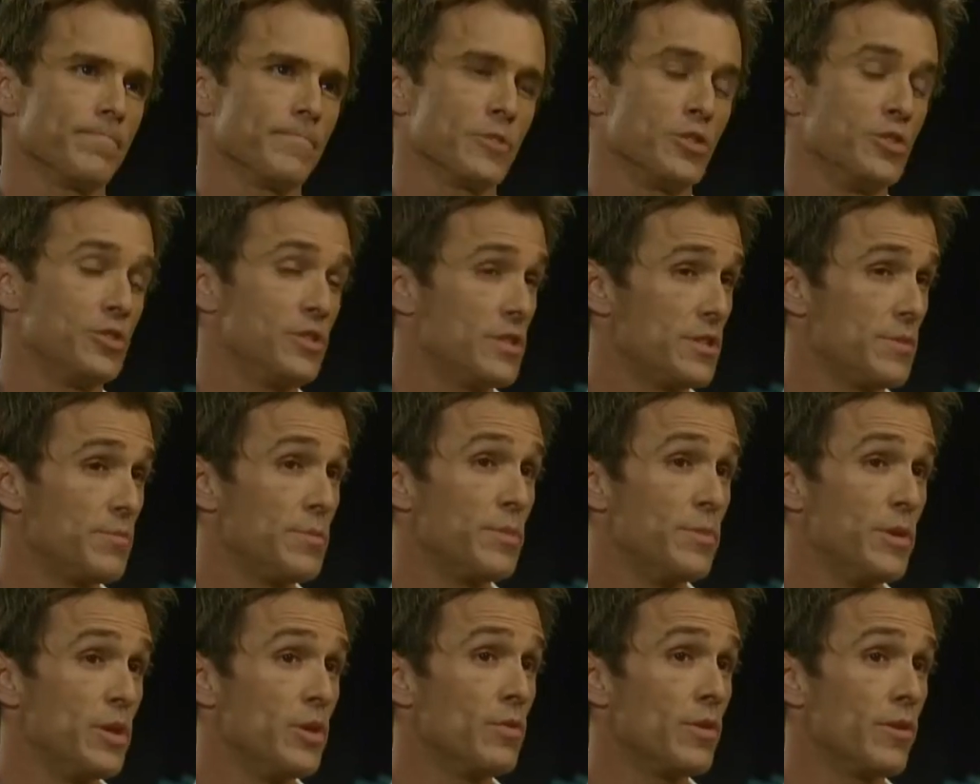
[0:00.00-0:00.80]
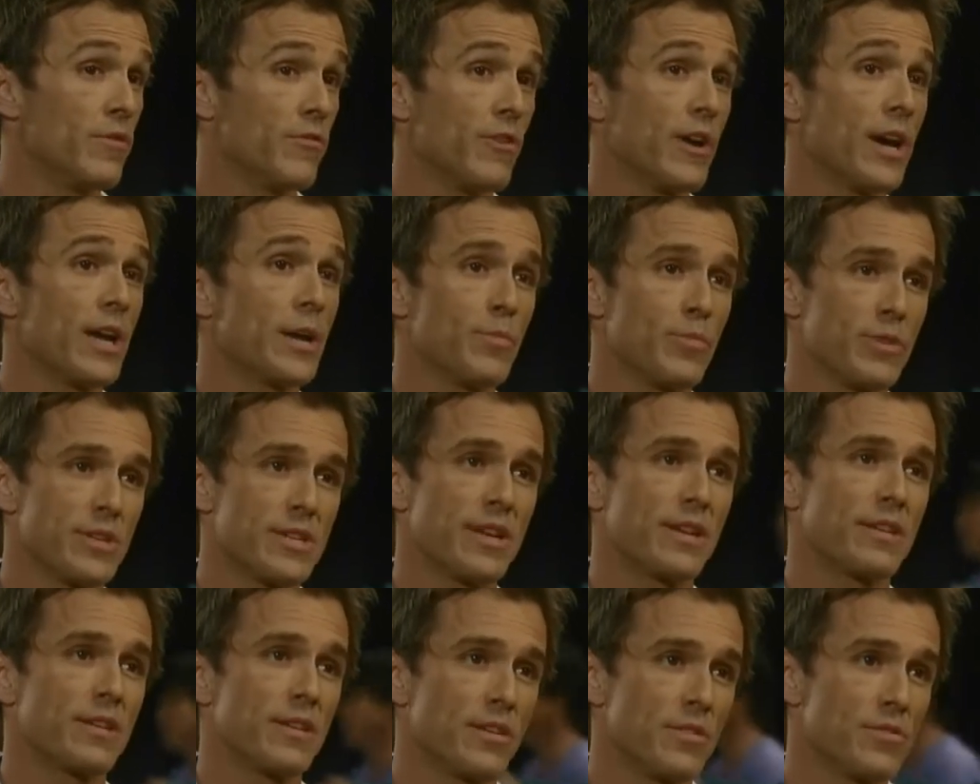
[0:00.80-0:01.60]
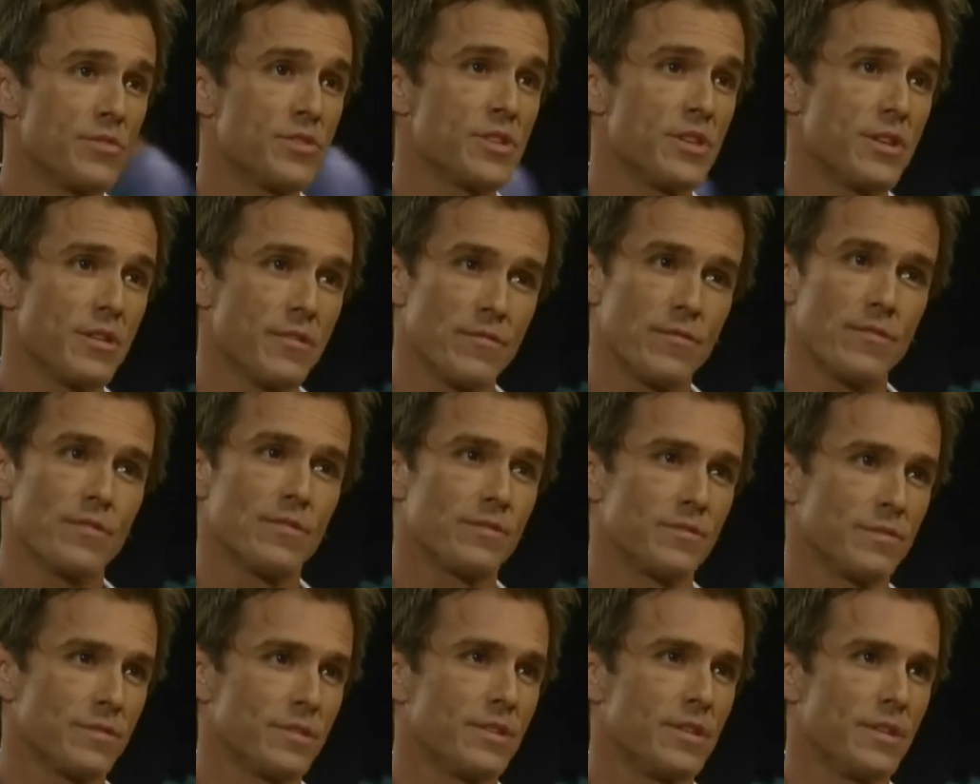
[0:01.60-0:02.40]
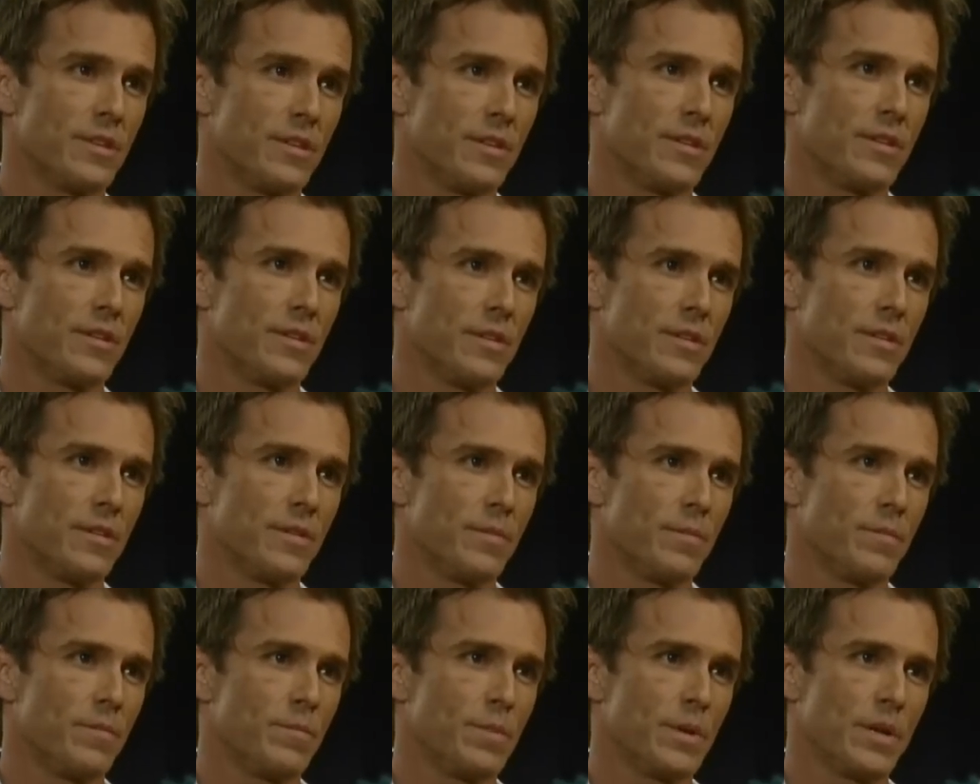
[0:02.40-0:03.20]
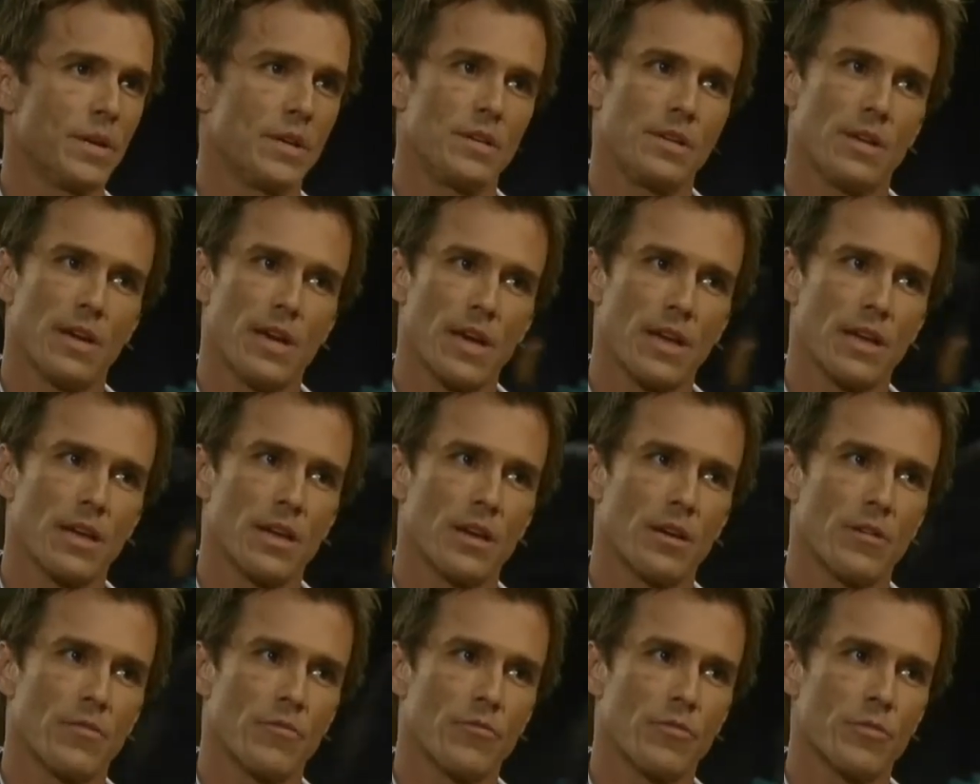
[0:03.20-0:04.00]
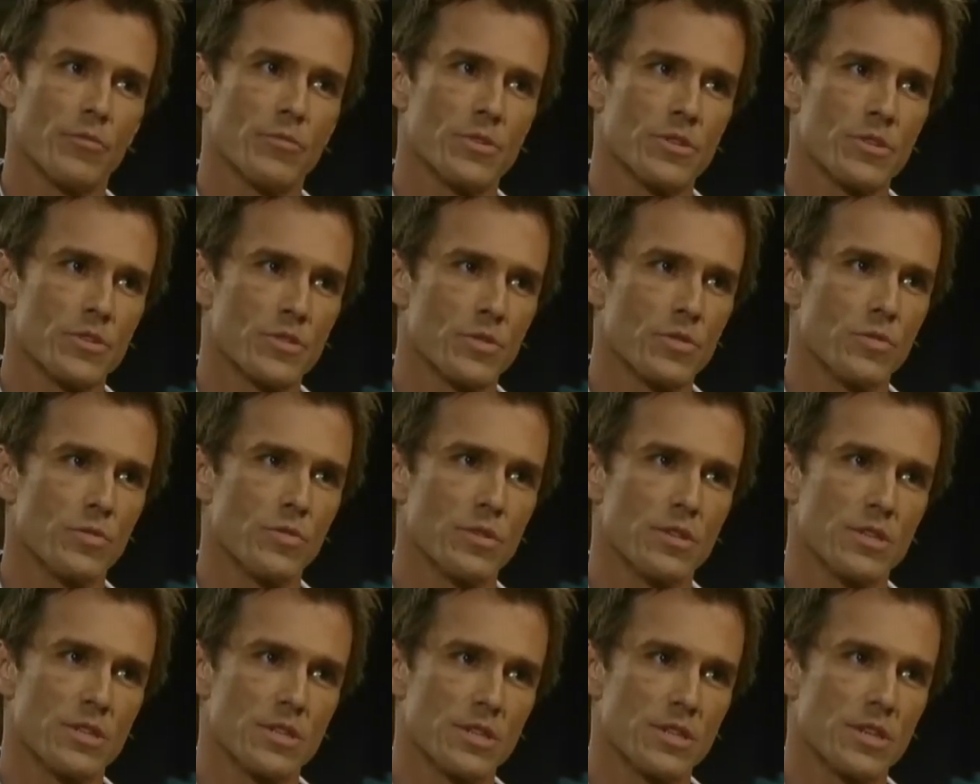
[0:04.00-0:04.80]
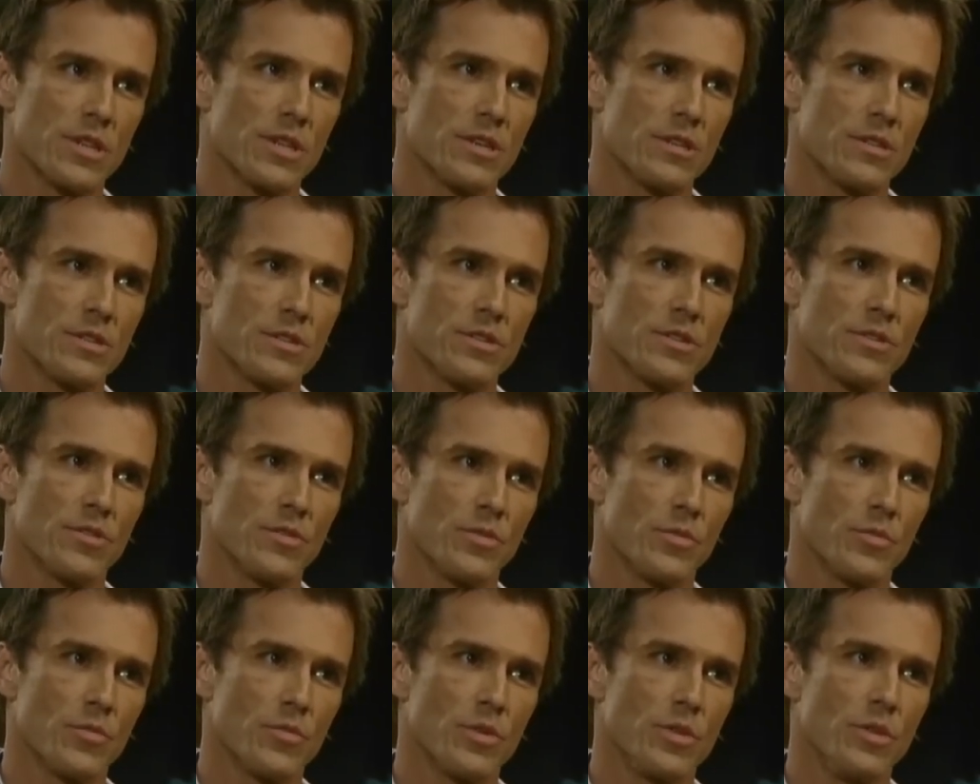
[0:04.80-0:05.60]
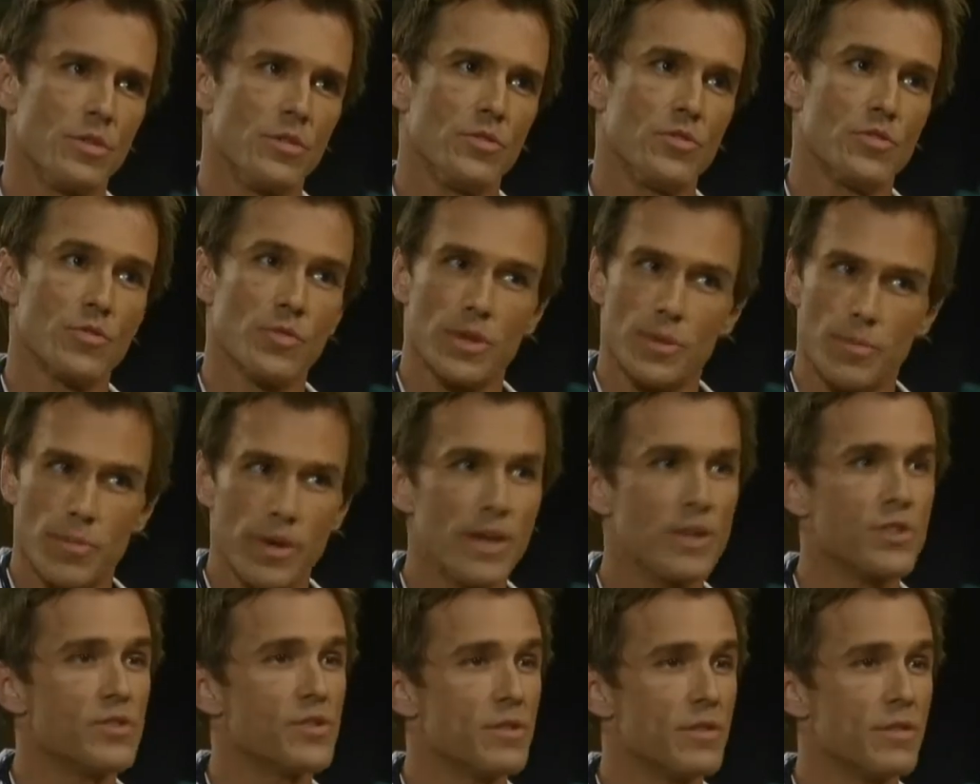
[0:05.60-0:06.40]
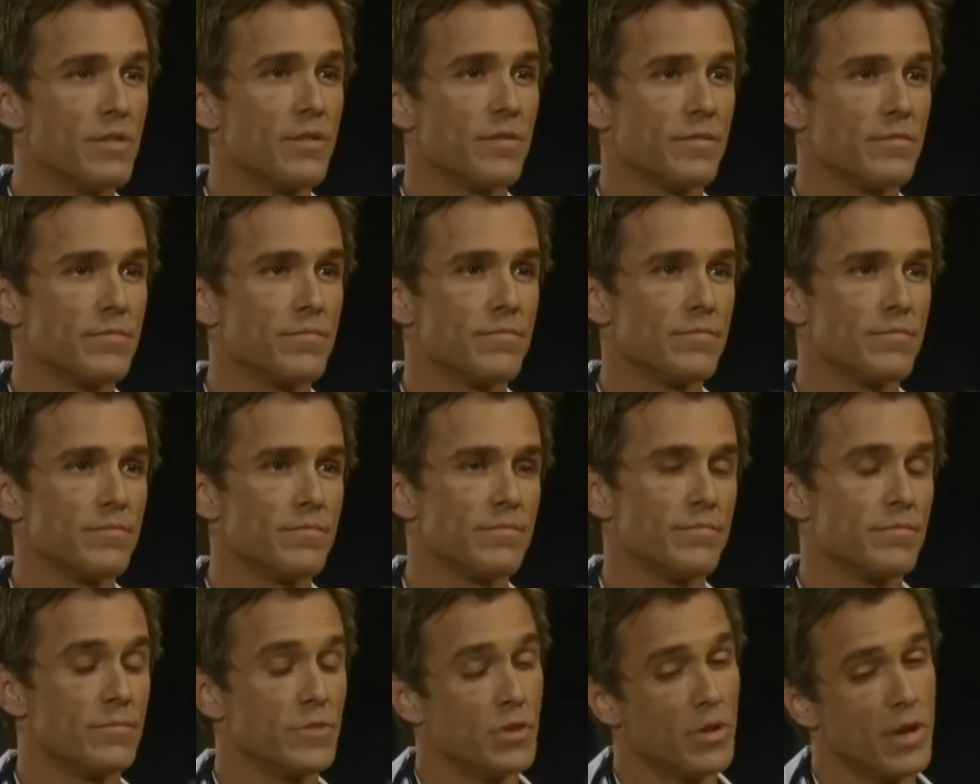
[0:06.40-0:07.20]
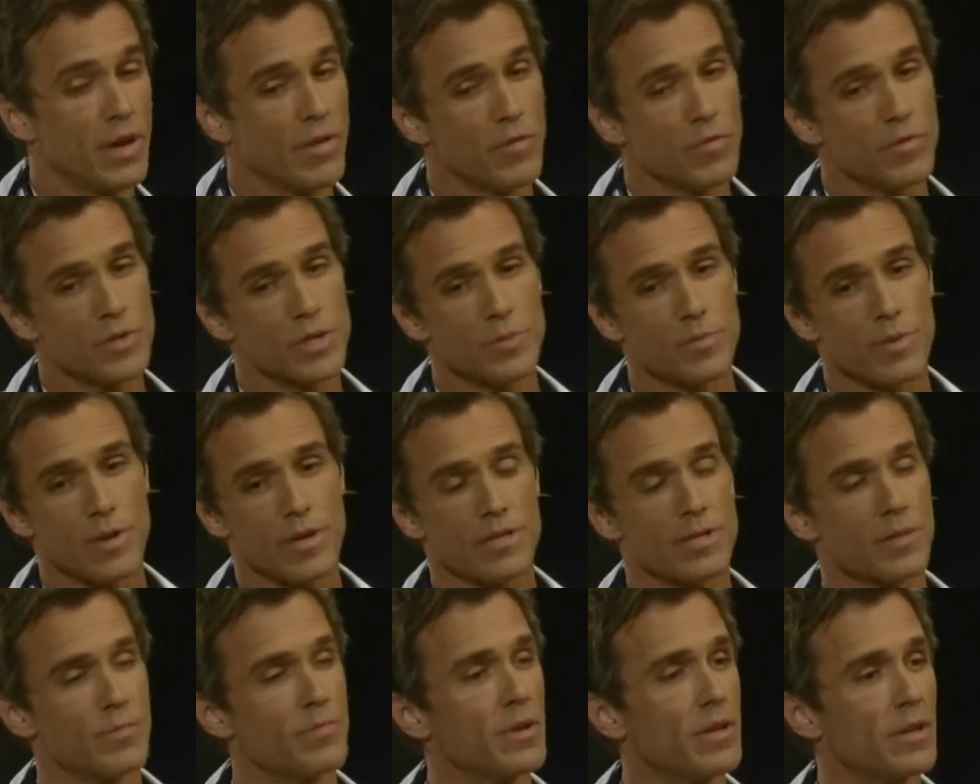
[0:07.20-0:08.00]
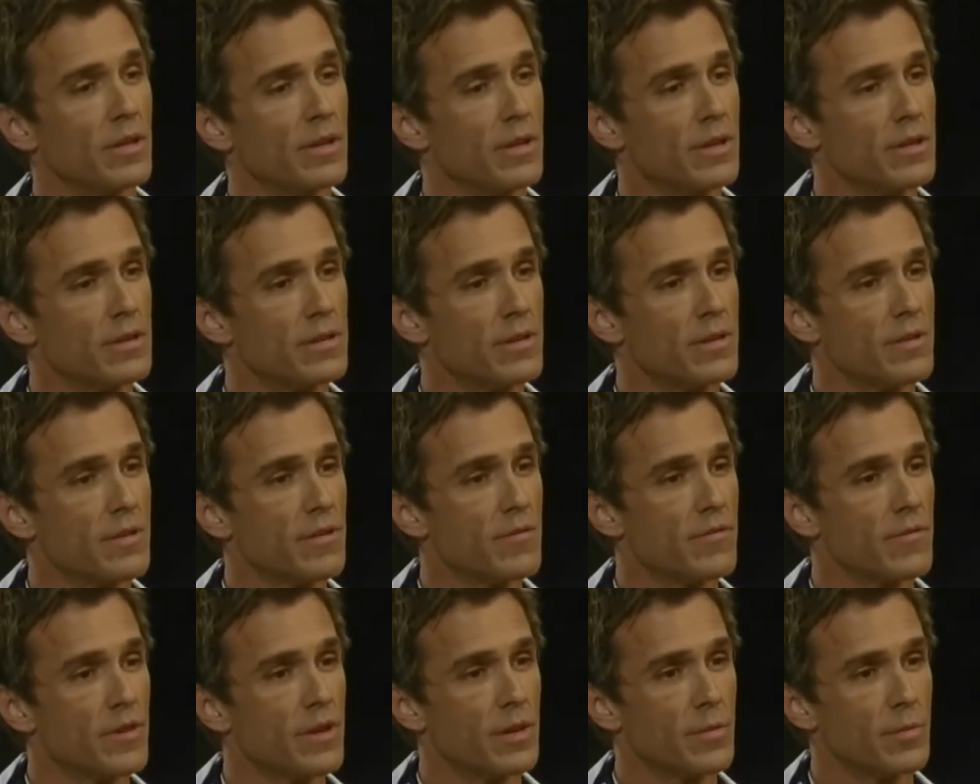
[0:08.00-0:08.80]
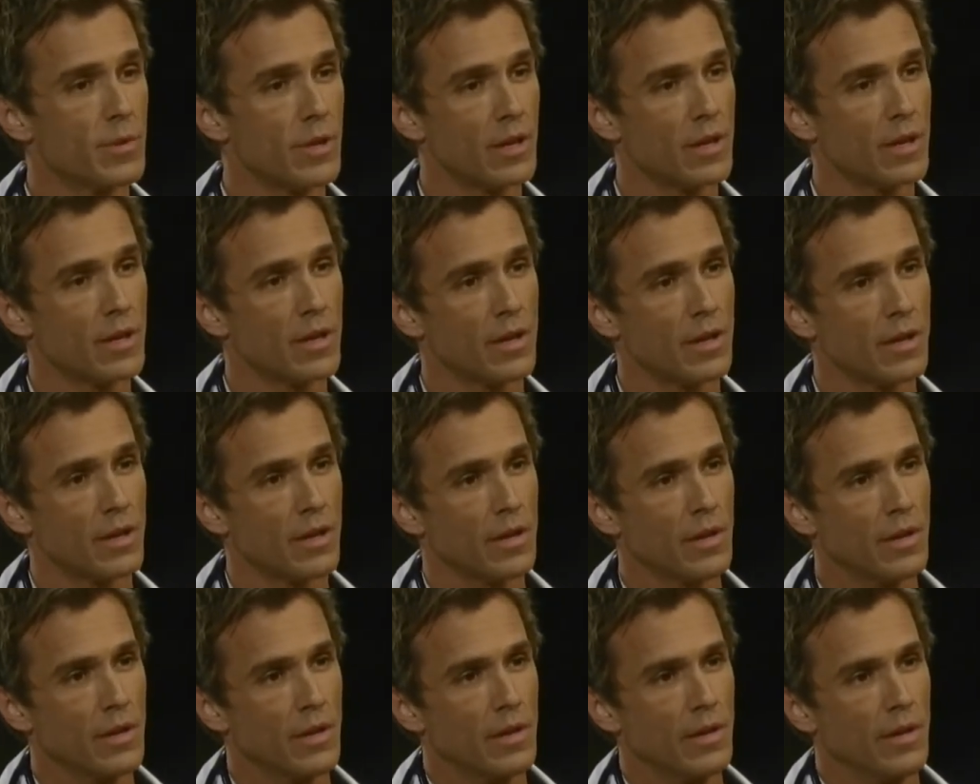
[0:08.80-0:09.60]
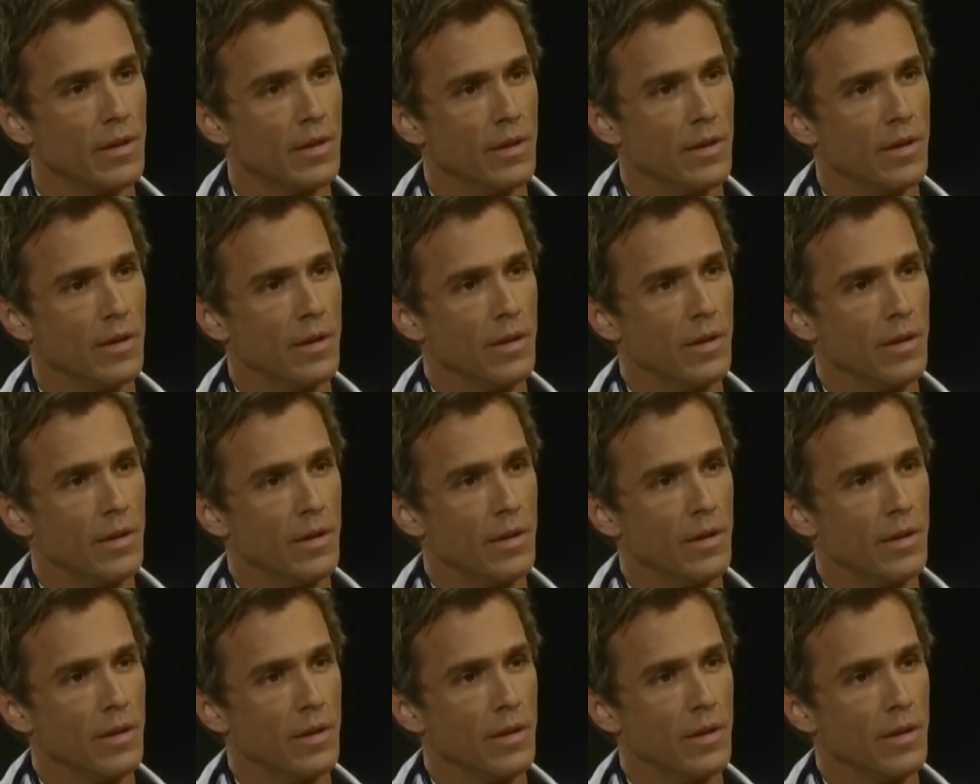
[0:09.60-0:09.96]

You seem to be doing fine at protecting yourself. But I come from the school that says when you treat a patient, you have a responsibility to their family. Dr. Webber, my job is to be